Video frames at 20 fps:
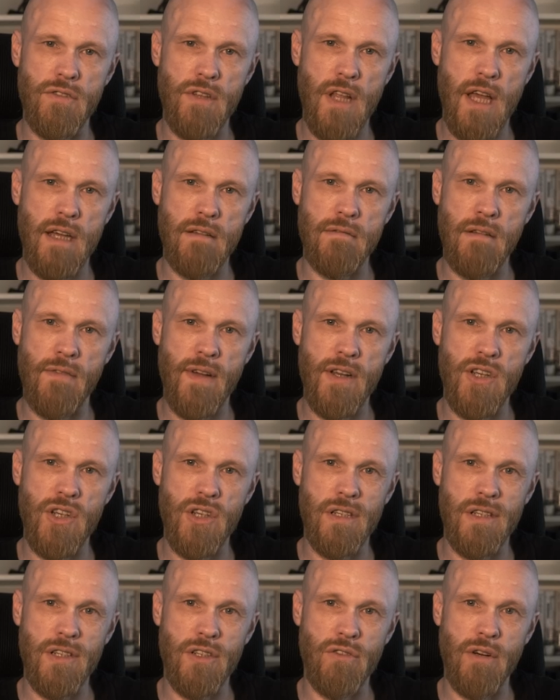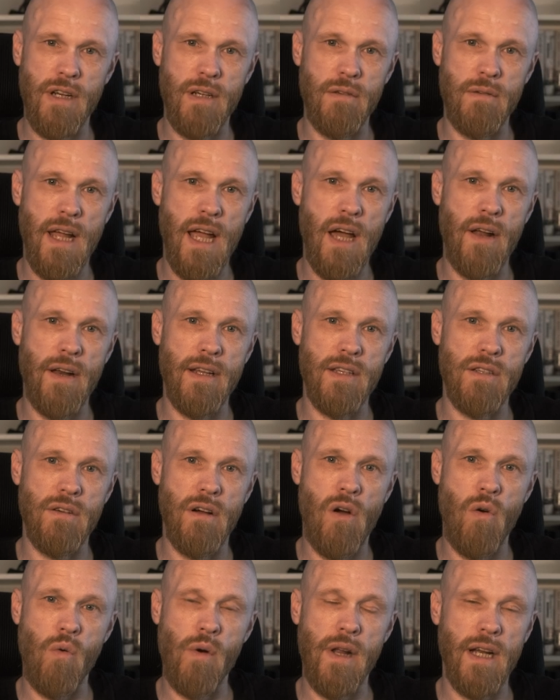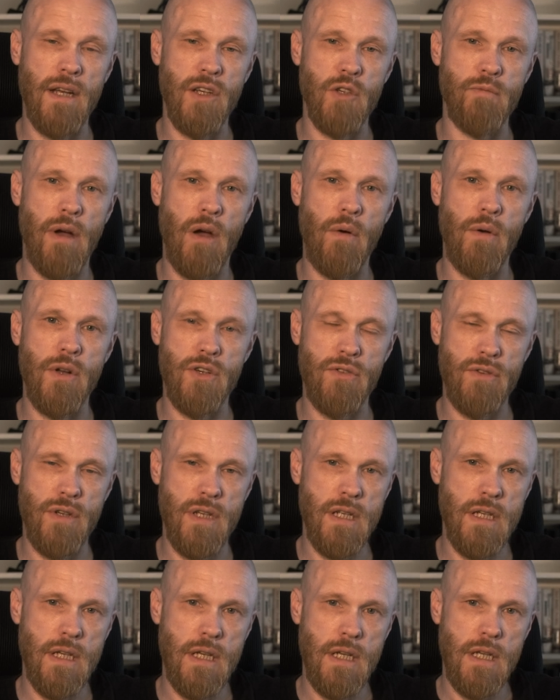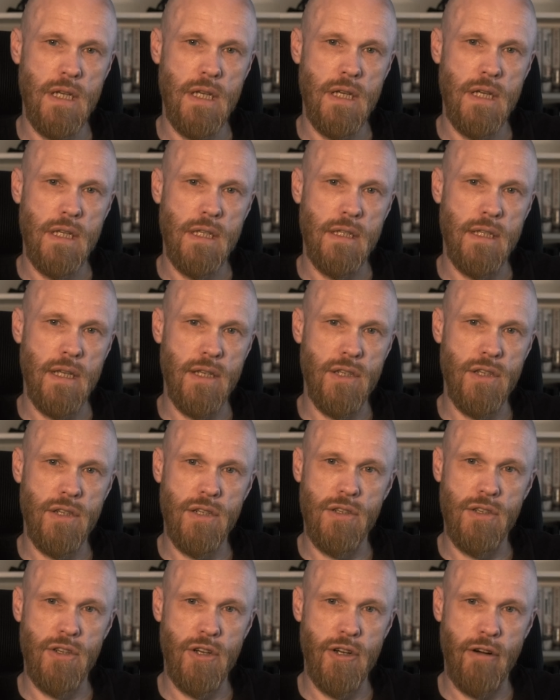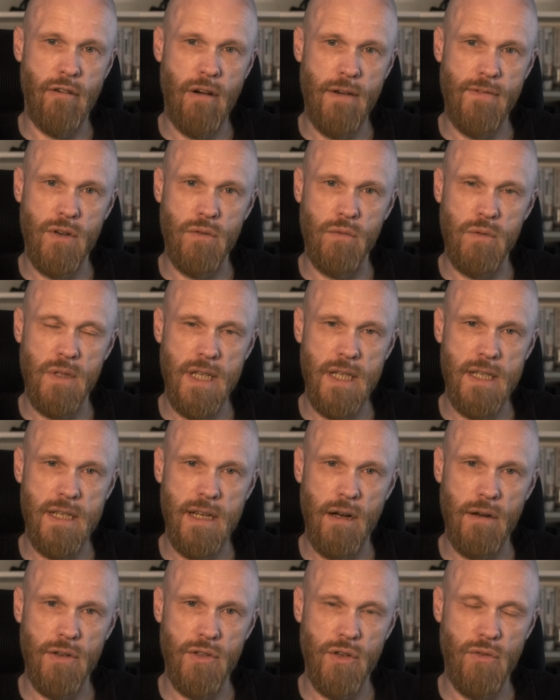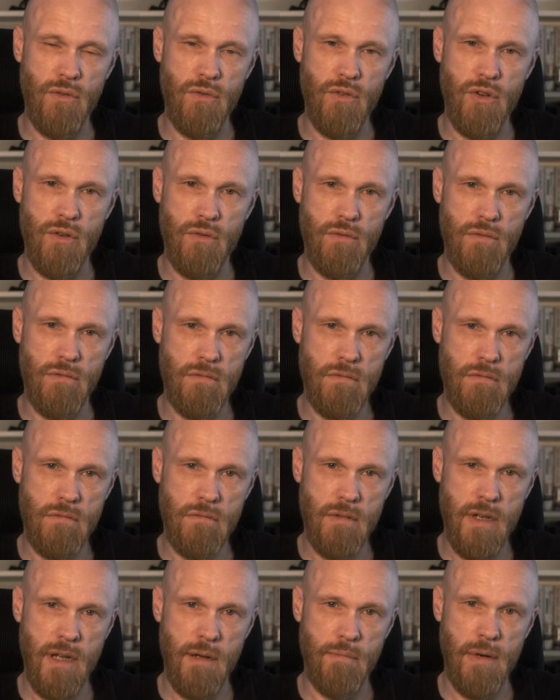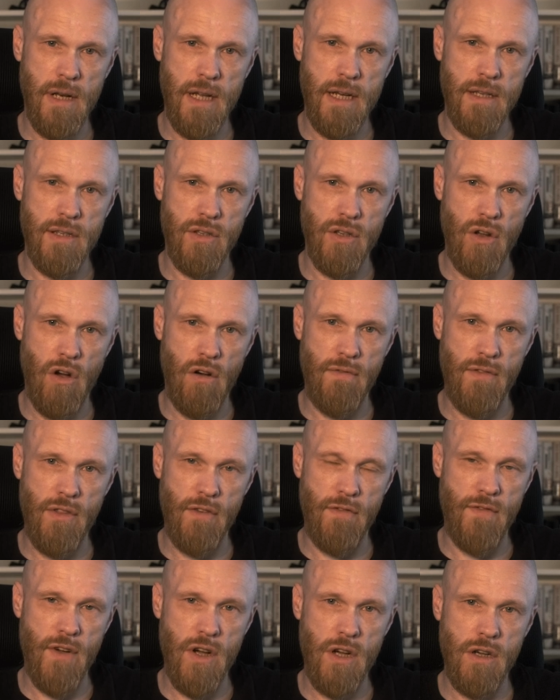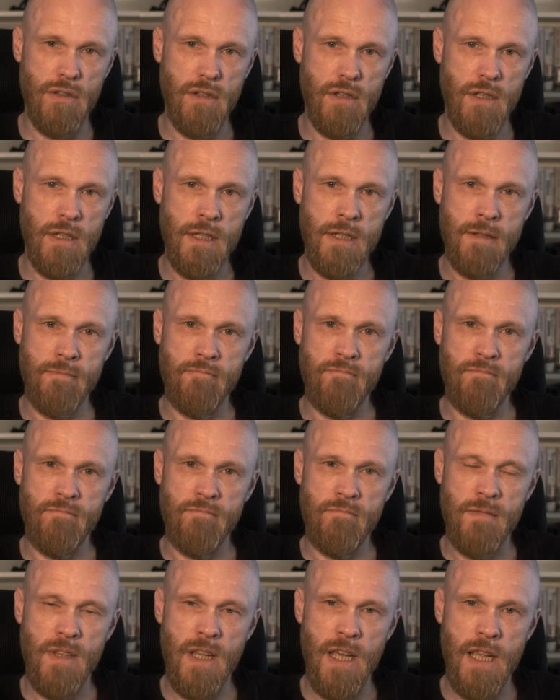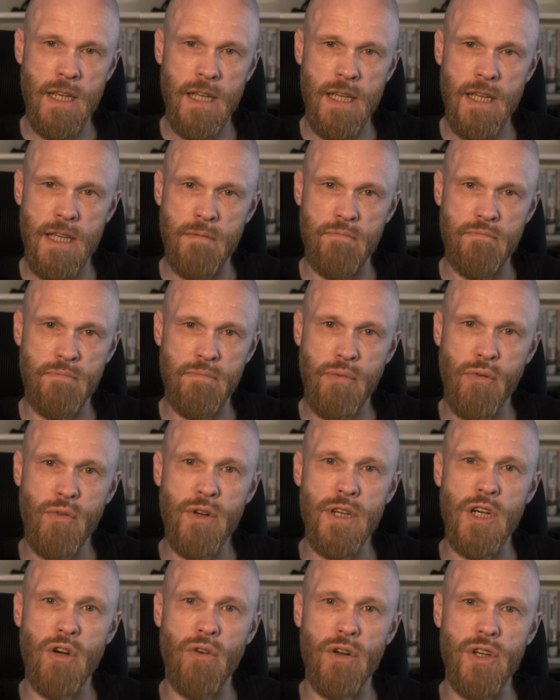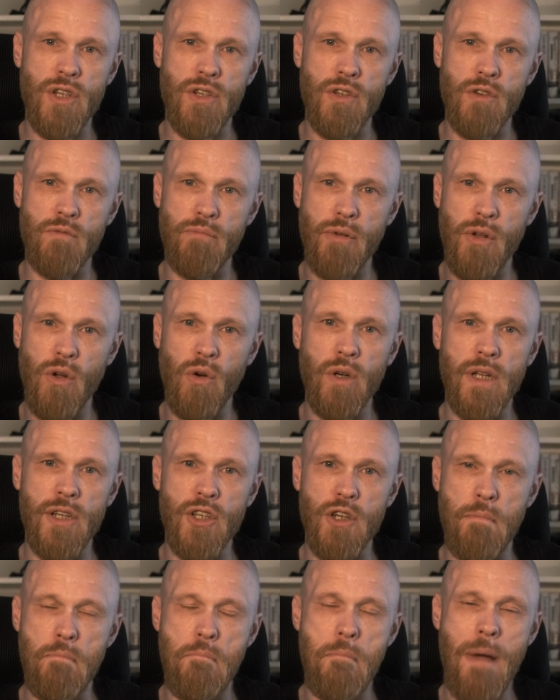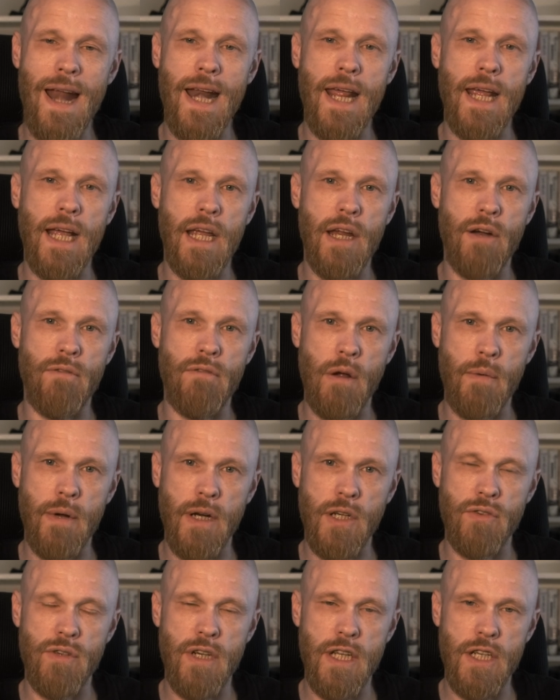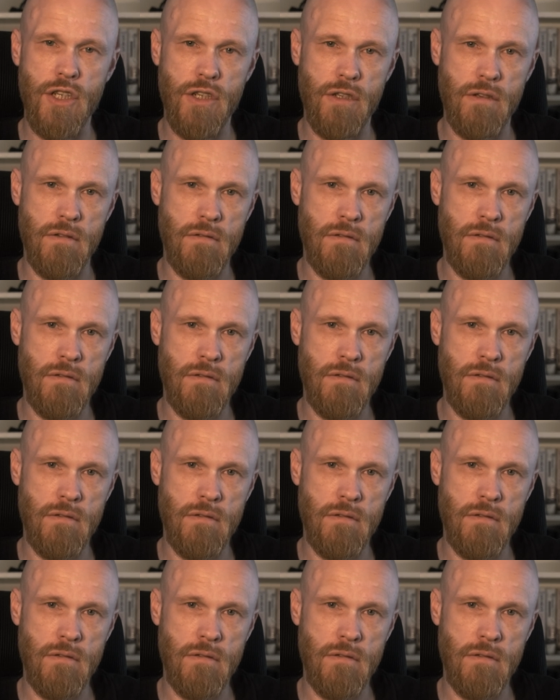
that eventually trickled down into Old English poetry. This geographical detail is crucial. It places Offa the First in a pre-Christian, purely Germanic heroic tradition.